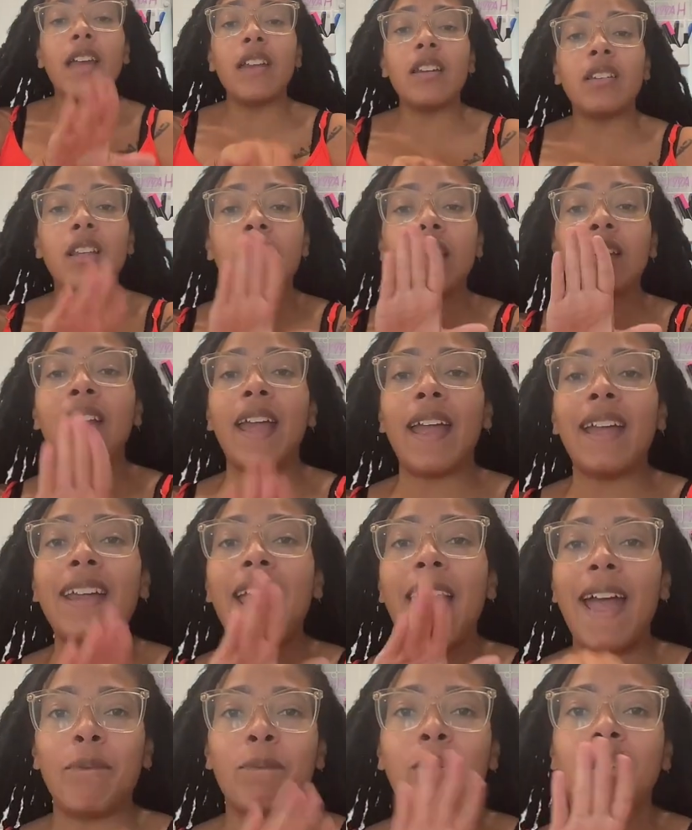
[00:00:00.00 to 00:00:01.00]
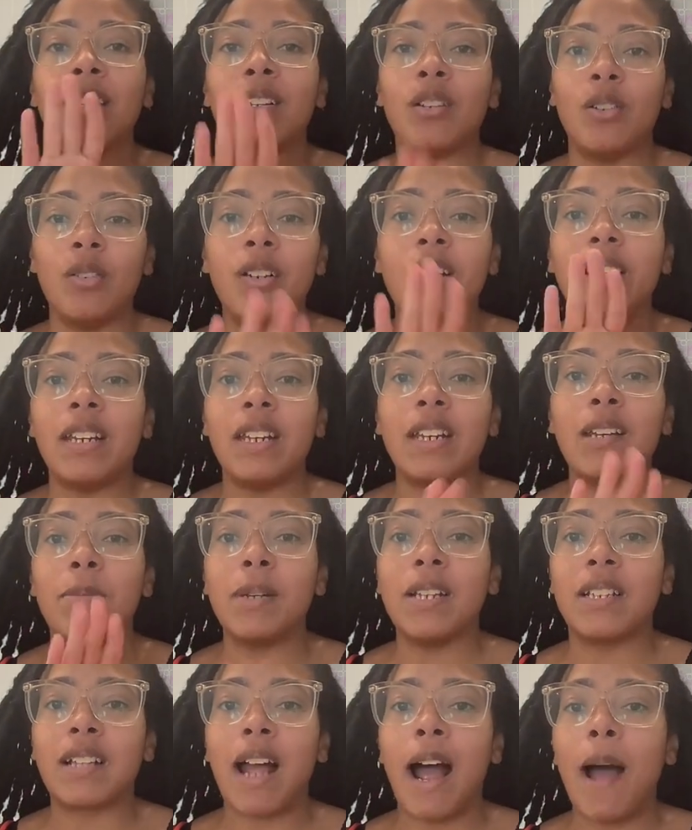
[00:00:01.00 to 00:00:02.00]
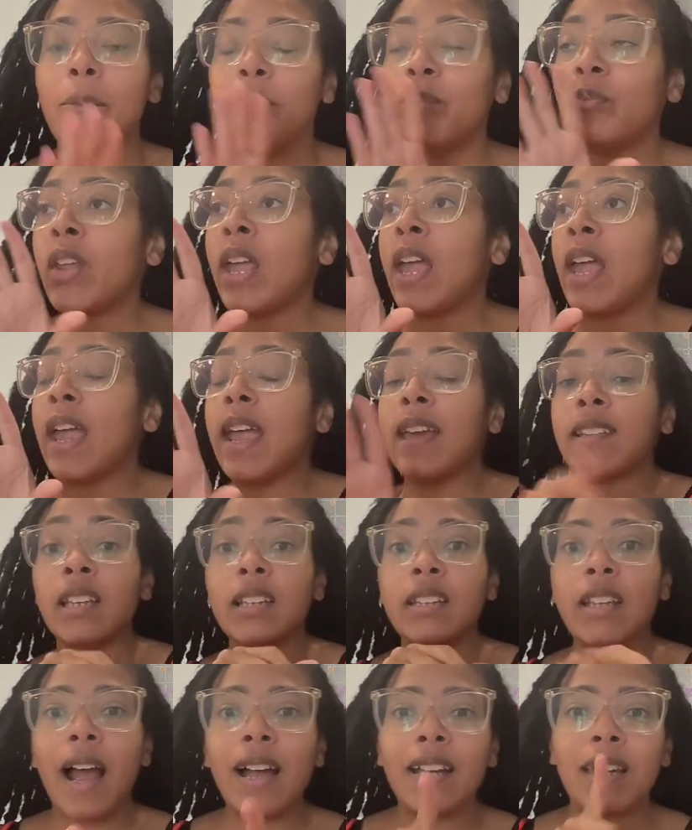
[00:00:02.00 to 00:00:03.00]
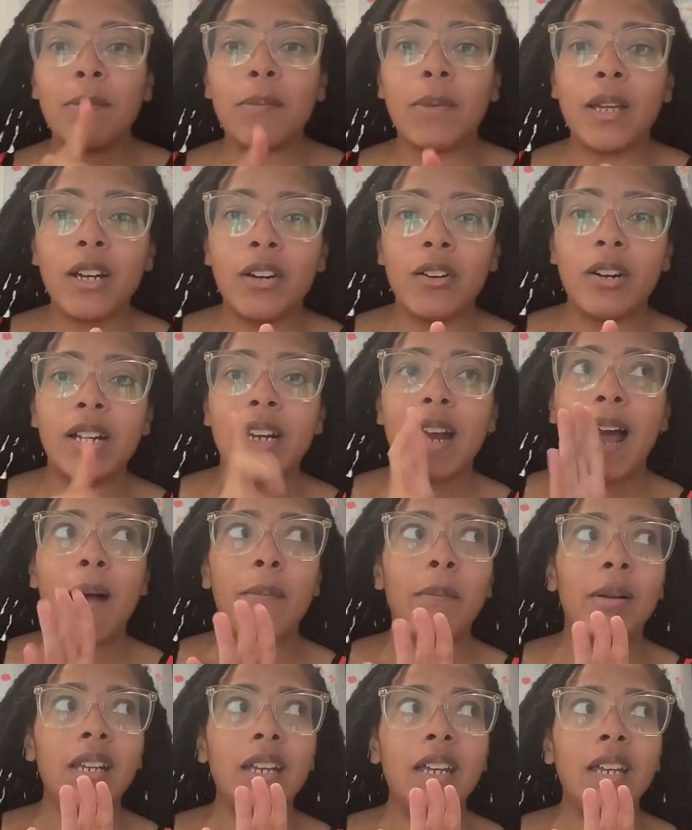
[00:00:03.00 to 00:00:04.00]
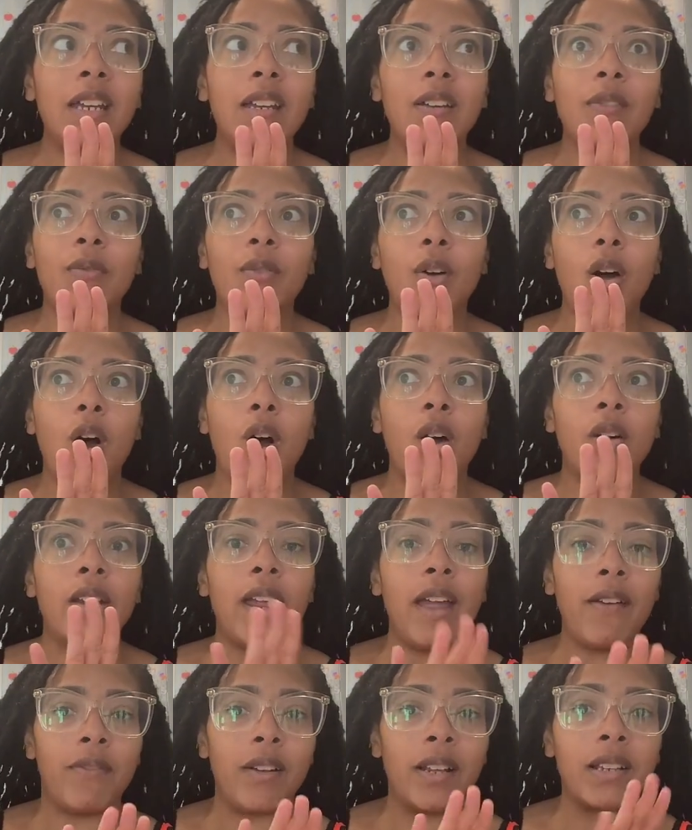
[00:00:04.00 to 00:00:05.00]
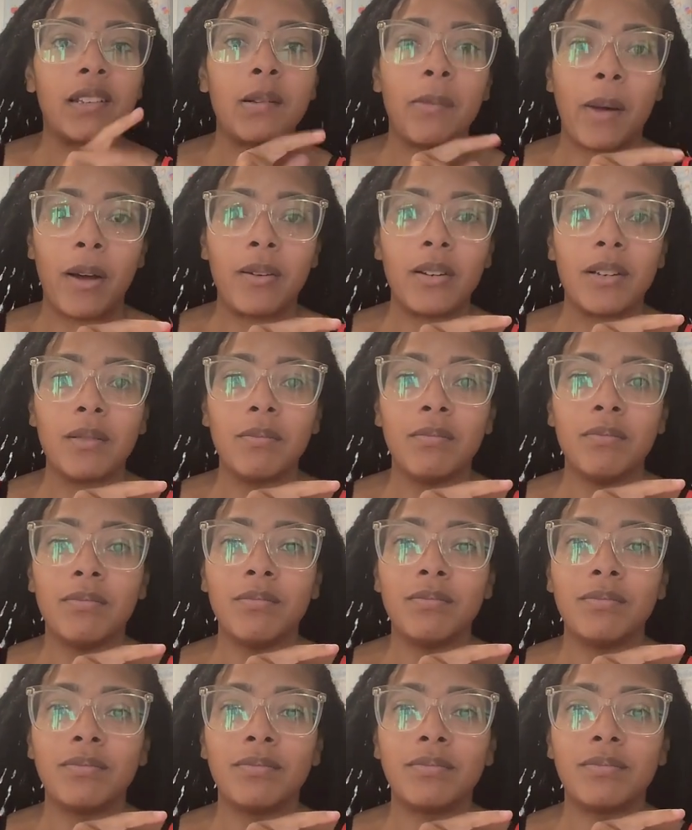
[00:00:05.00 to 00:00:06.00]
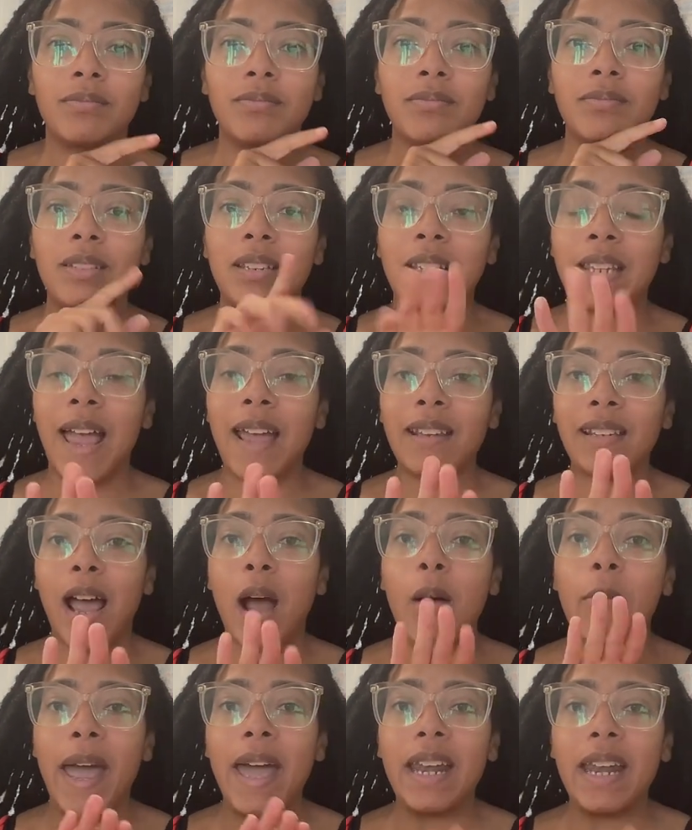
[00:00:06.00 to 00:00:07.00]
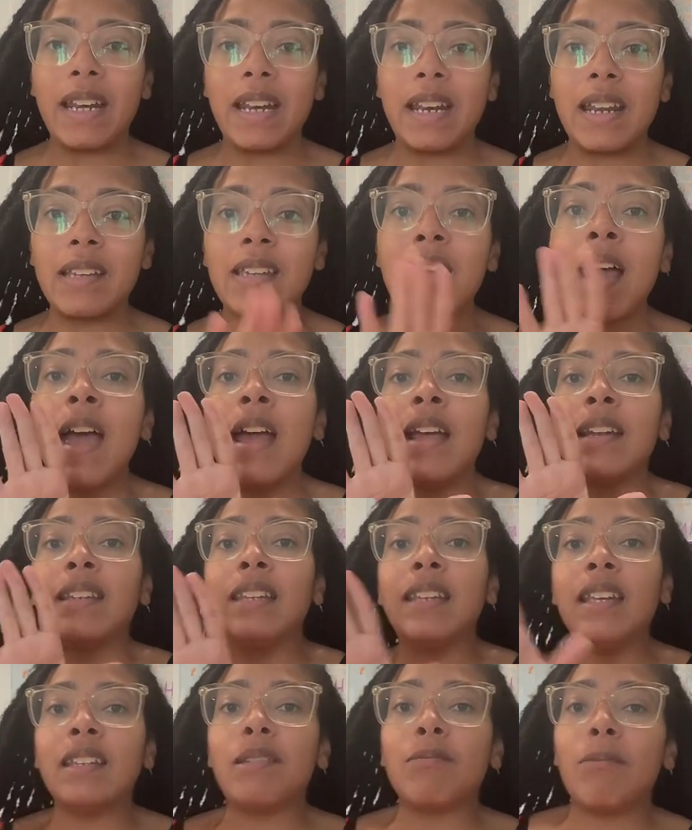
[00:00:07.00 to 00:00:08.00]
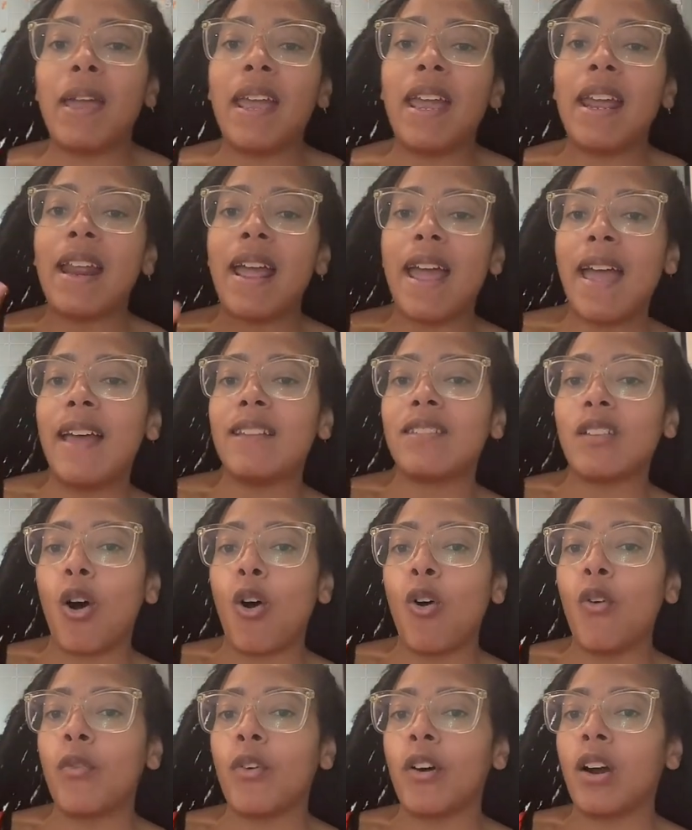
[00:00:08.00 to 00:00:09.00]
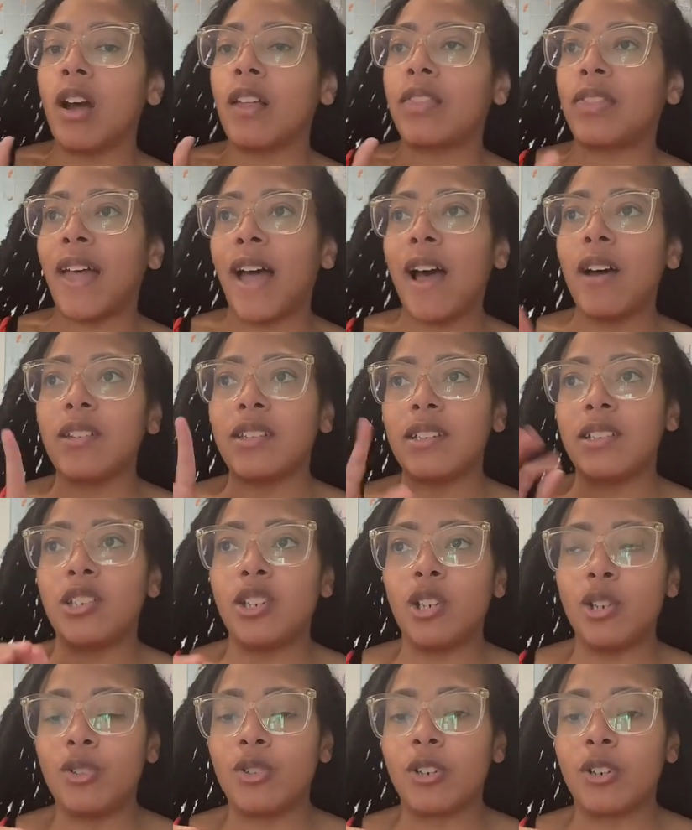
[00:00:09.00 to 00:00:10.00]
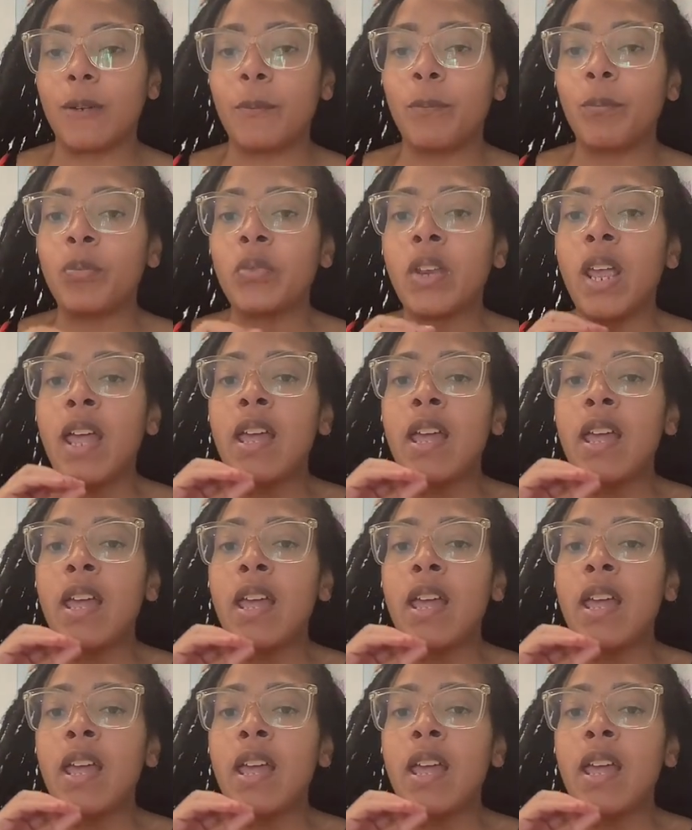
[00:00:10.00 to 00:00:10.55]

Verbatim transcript: they they absolutely need to be stopped. It's a documentary, I believe, on Netflix about them. That's how bad it is. This man has over a thousand children,